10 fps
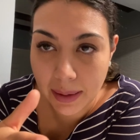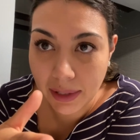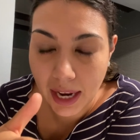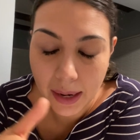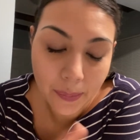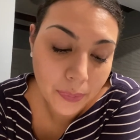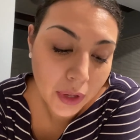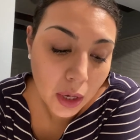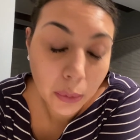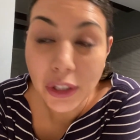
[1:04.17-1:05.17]
day,
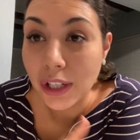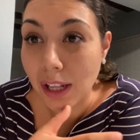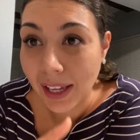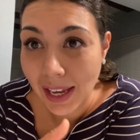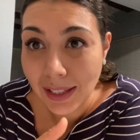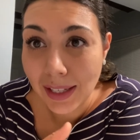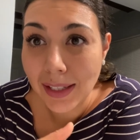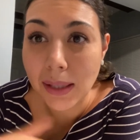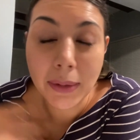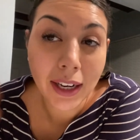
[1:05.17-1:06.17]
which in all
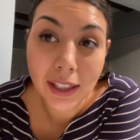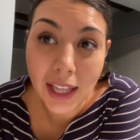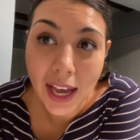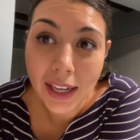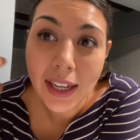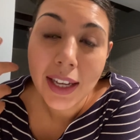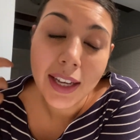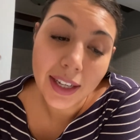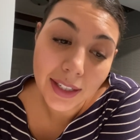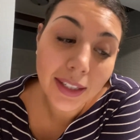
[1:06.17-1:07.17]
cases, I'm not gonna lie,
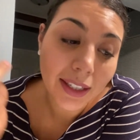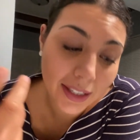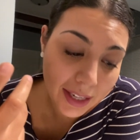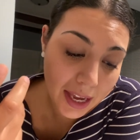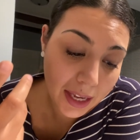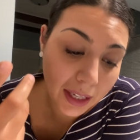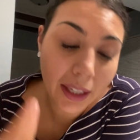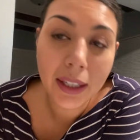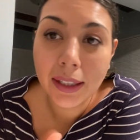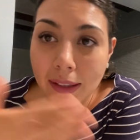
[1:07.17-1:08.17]
it's gonna take
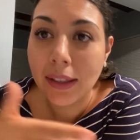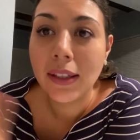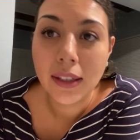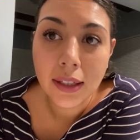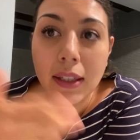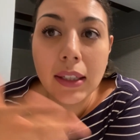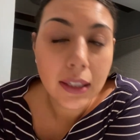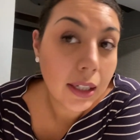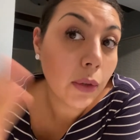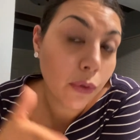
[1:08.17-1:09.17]

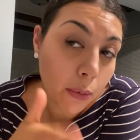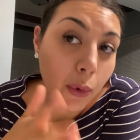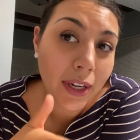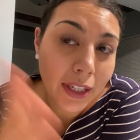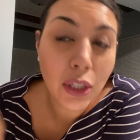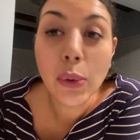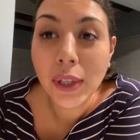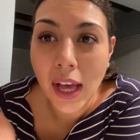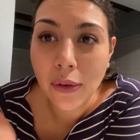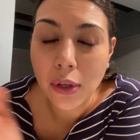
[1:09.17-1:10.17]
from one day to
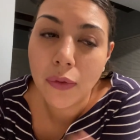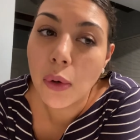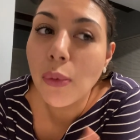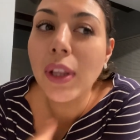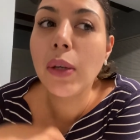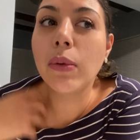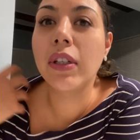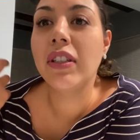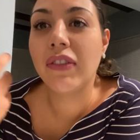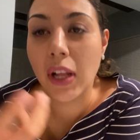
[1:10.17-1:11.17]
another if you really want
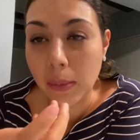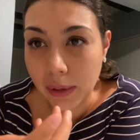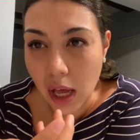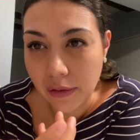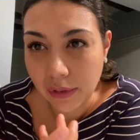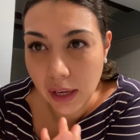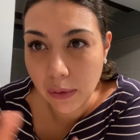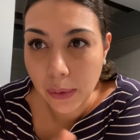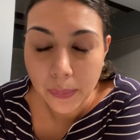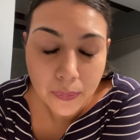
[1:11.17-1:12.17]
to develop a lot of
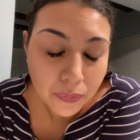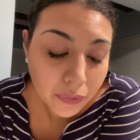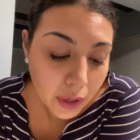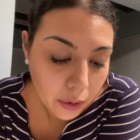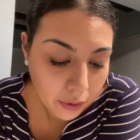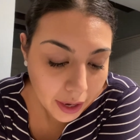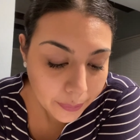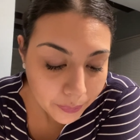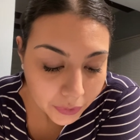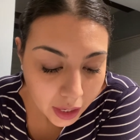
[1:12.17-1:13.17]
flavor. All
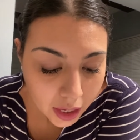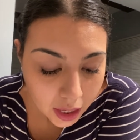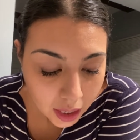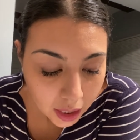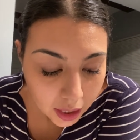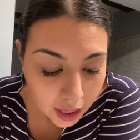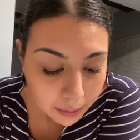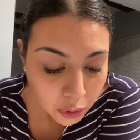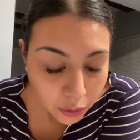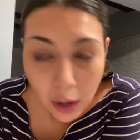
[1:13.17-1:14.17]
right,
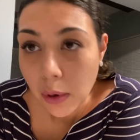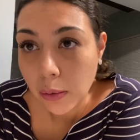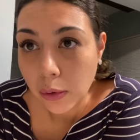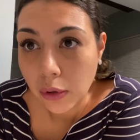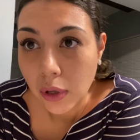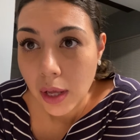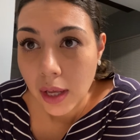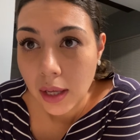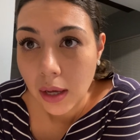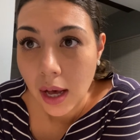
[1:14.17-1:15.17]
so that one will
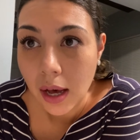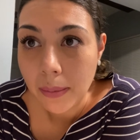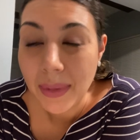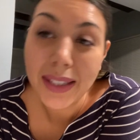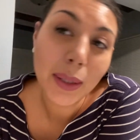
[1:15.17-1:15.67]
mess